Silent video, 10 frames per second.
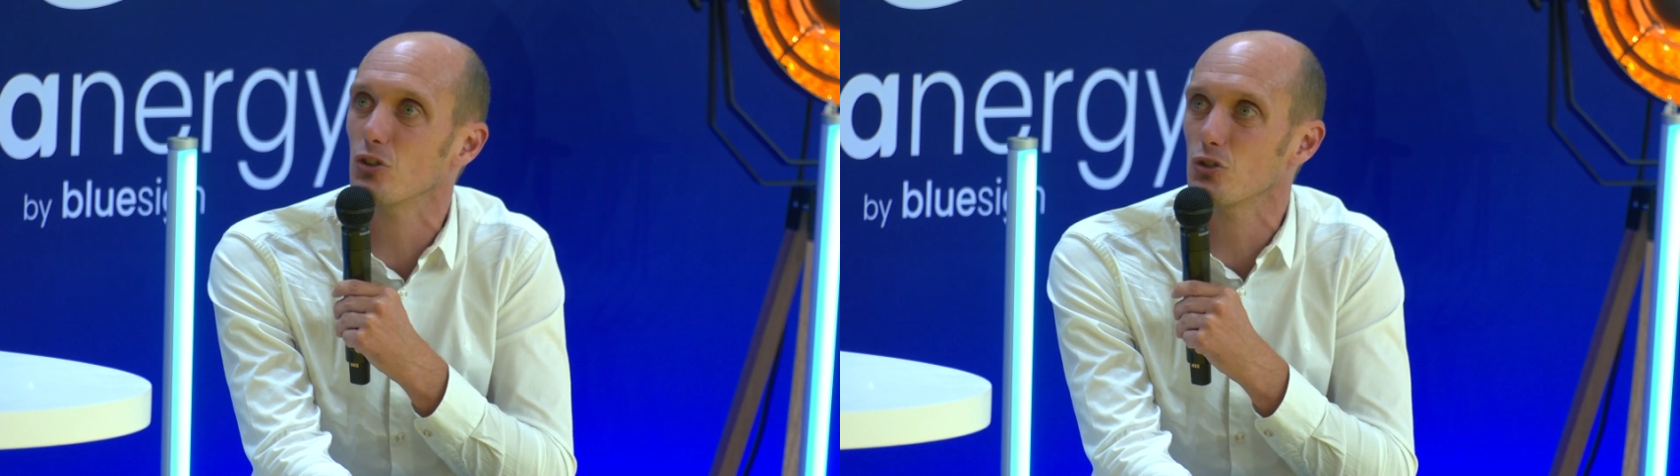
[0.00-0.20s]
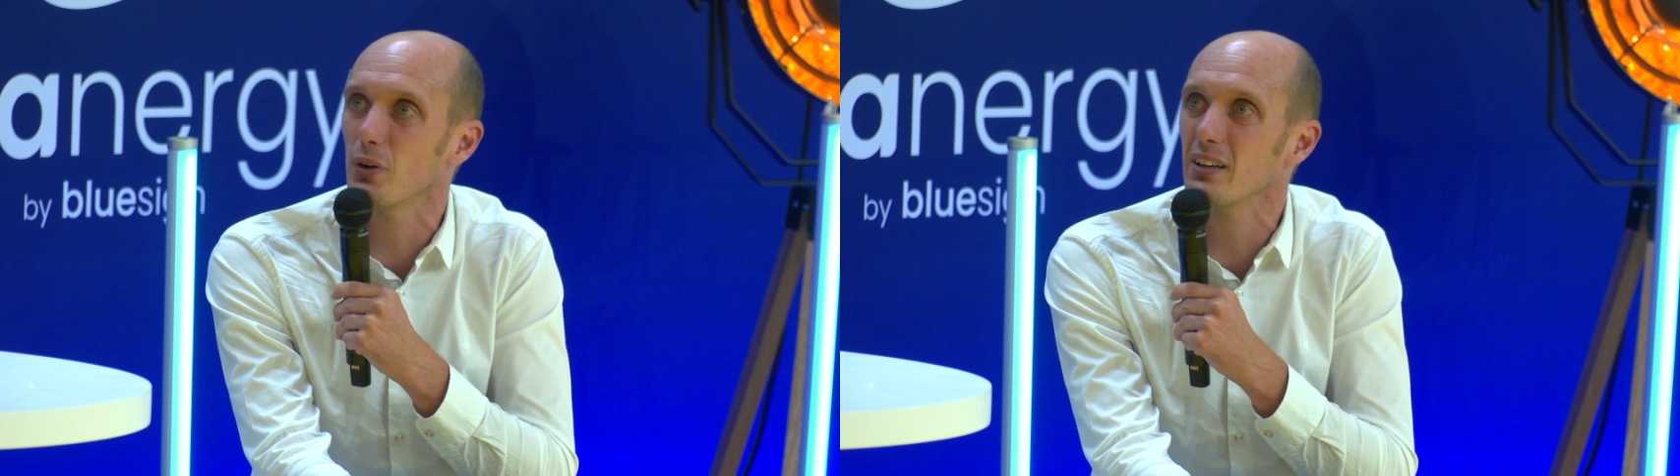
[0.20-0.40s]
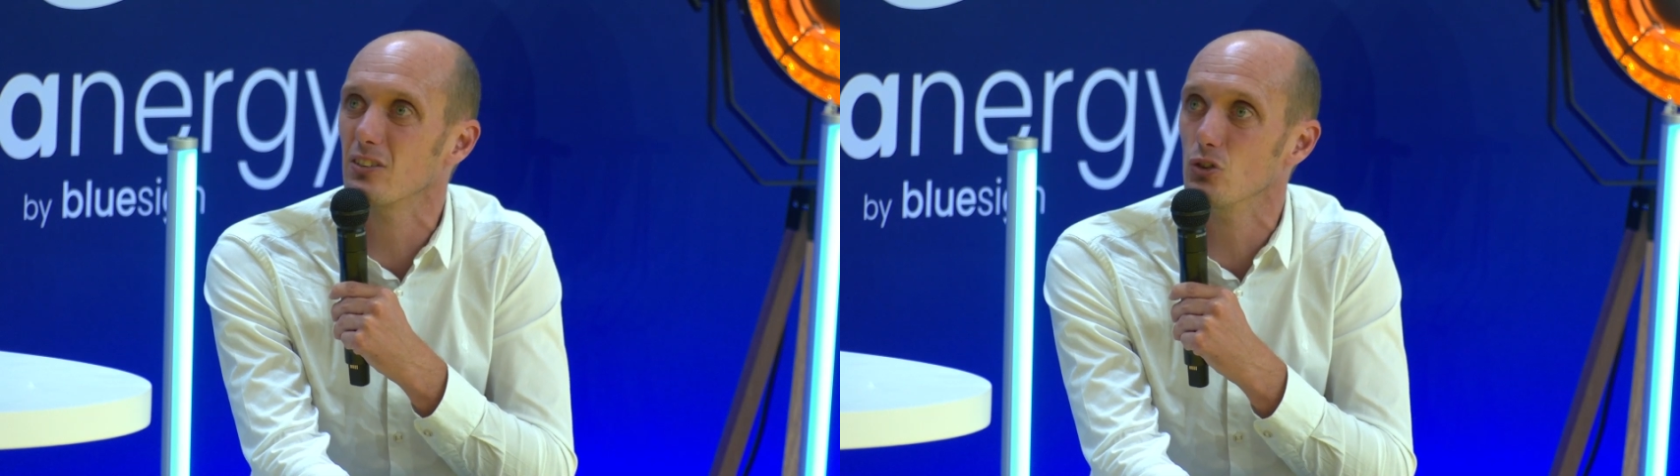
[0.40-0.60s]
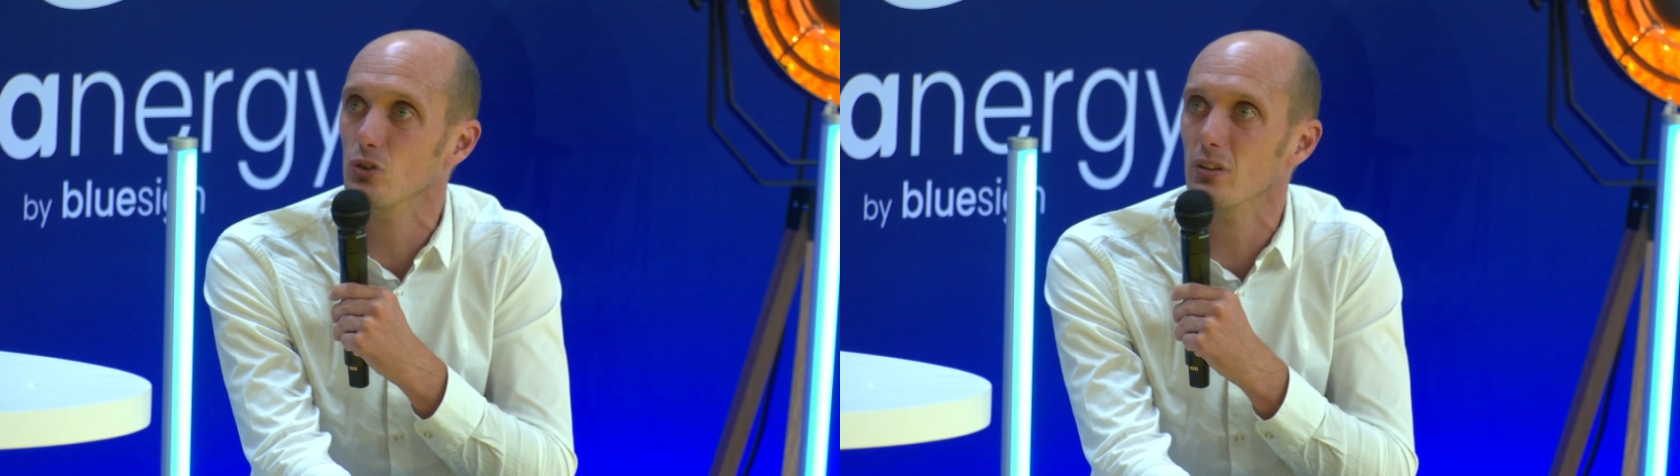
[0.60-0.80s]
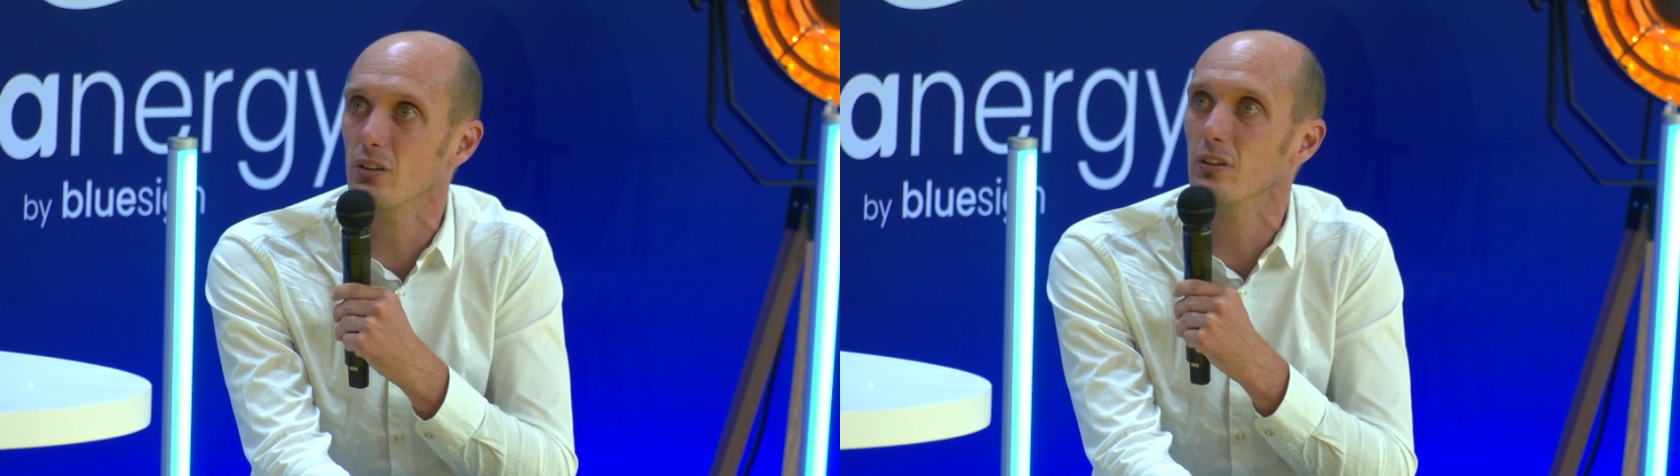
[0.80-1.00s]
contract,
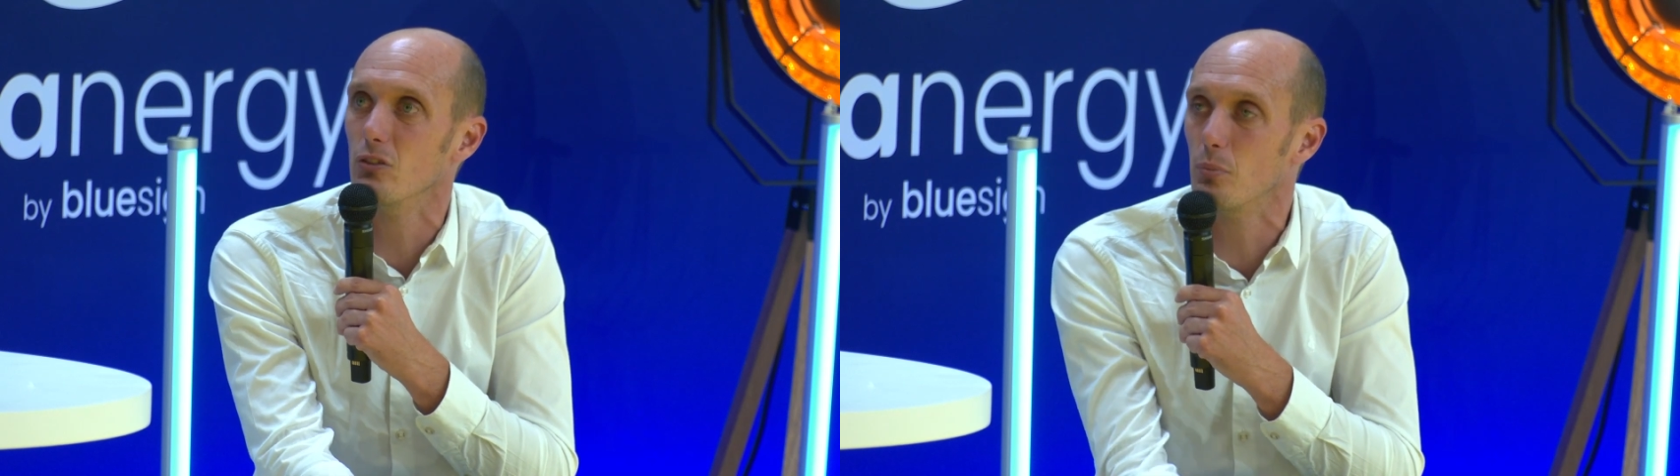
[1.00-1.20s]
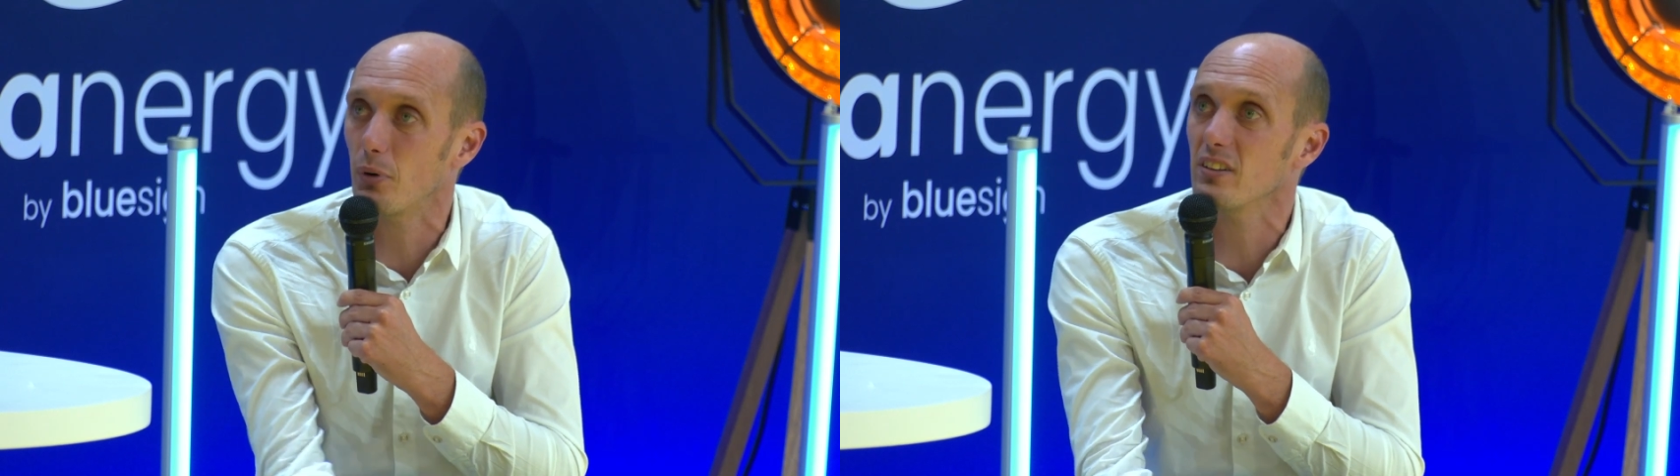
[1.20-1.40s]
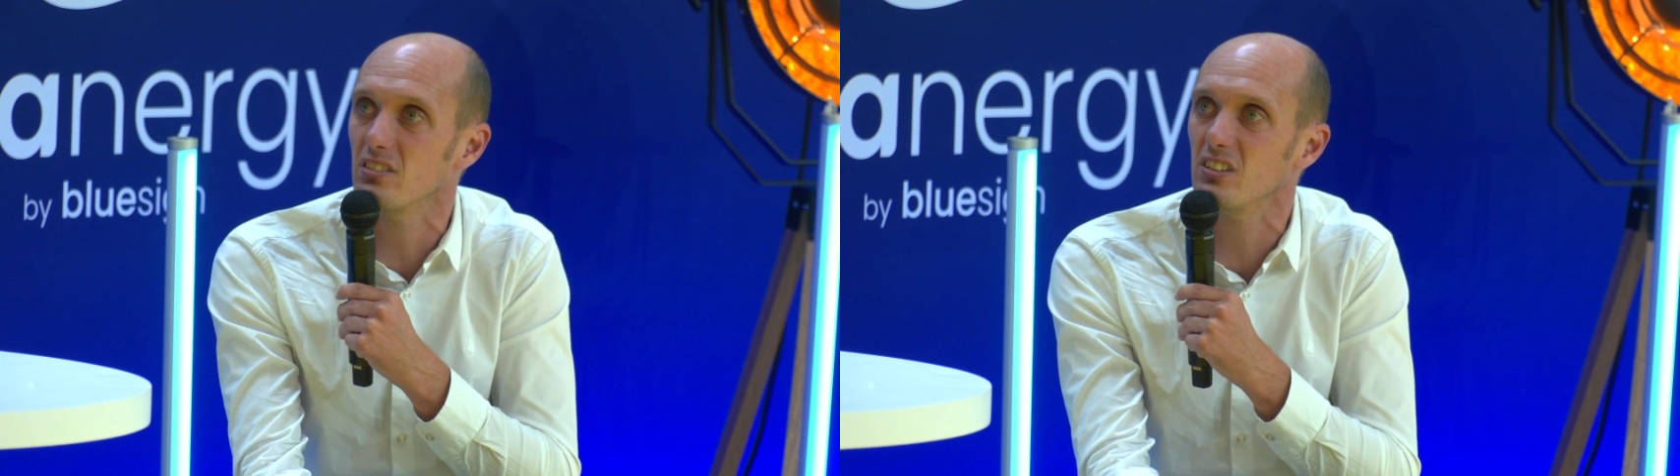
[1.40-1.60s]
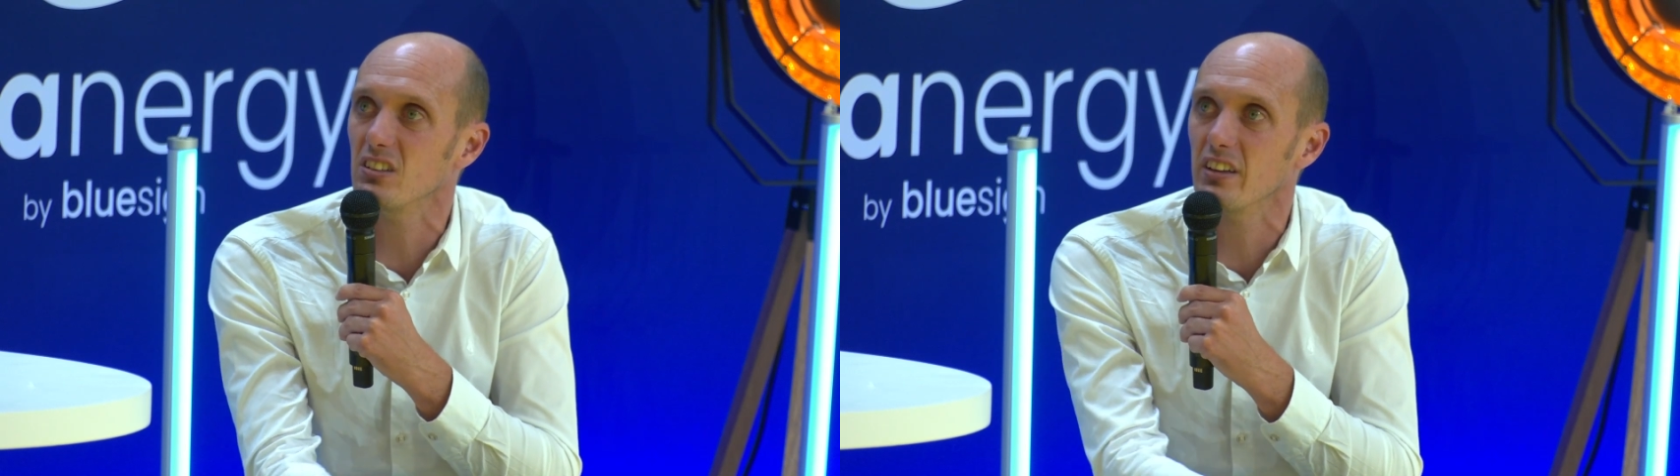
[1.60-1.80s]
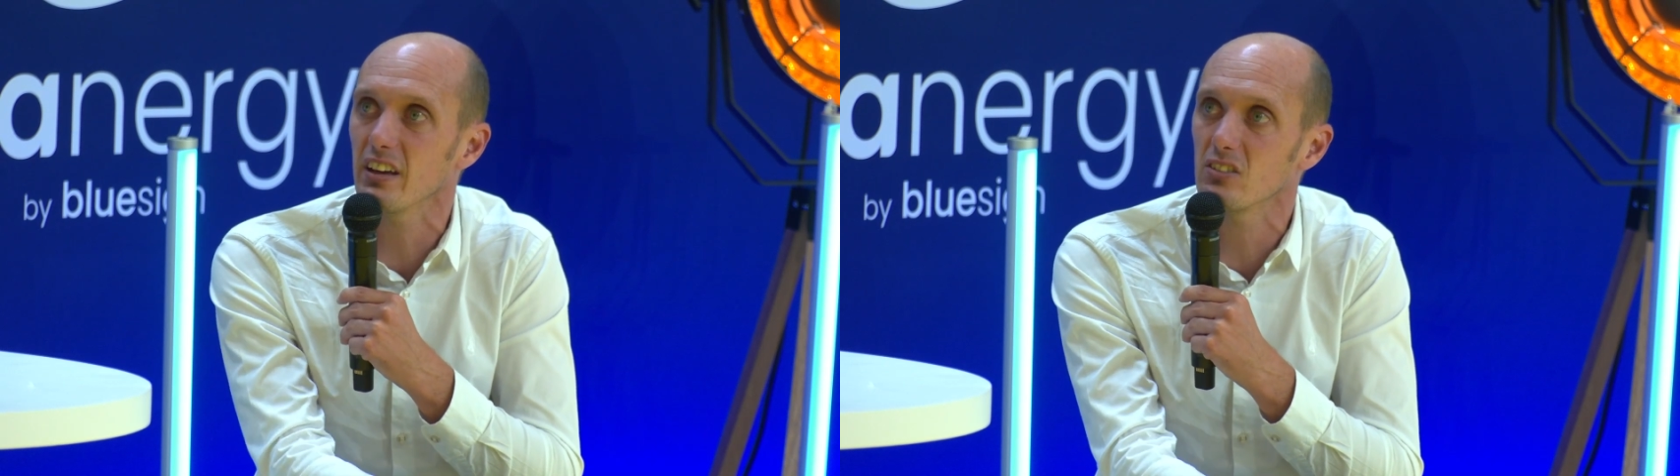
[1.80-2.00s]
the price is
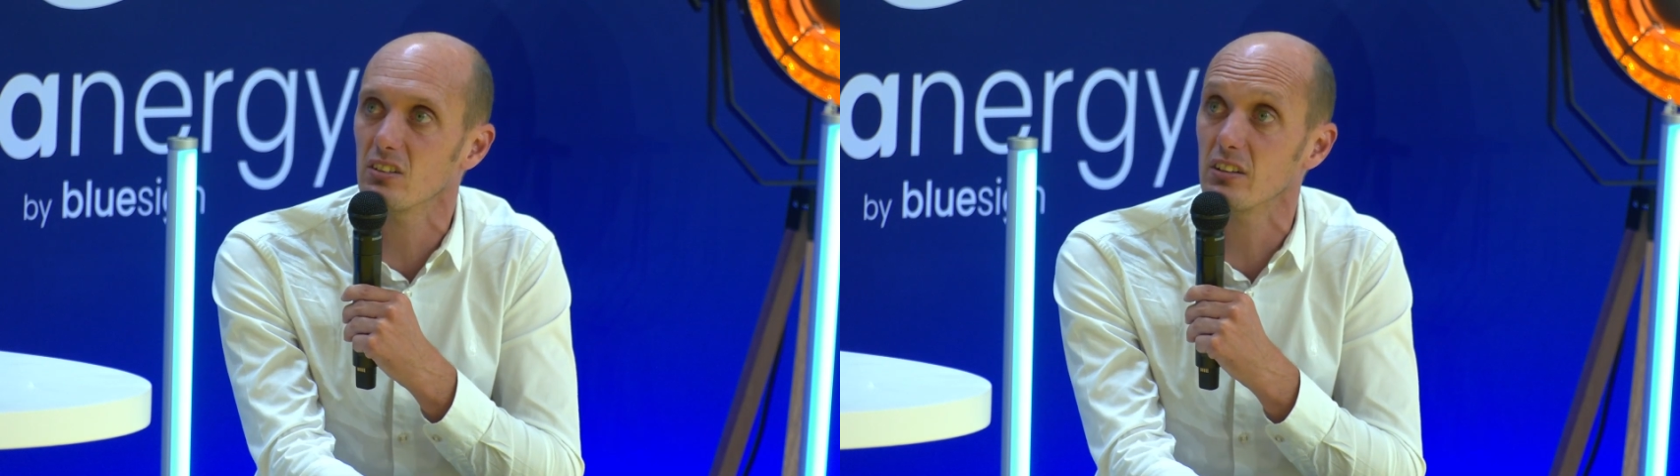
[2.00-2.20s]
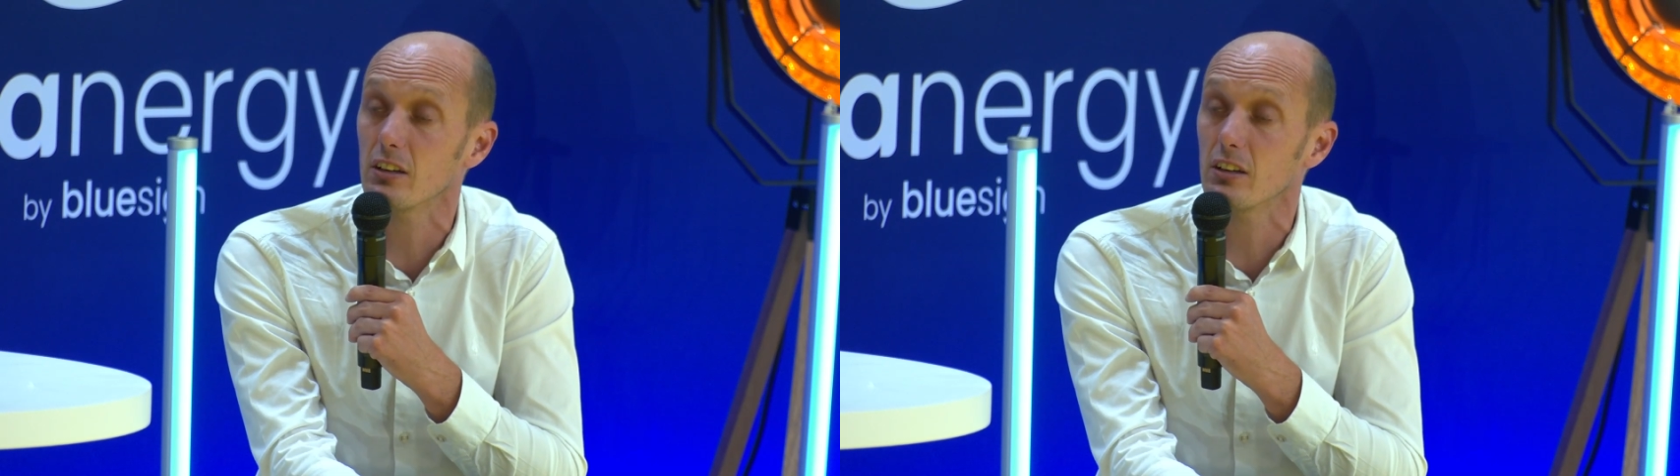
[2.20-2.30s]
indexed.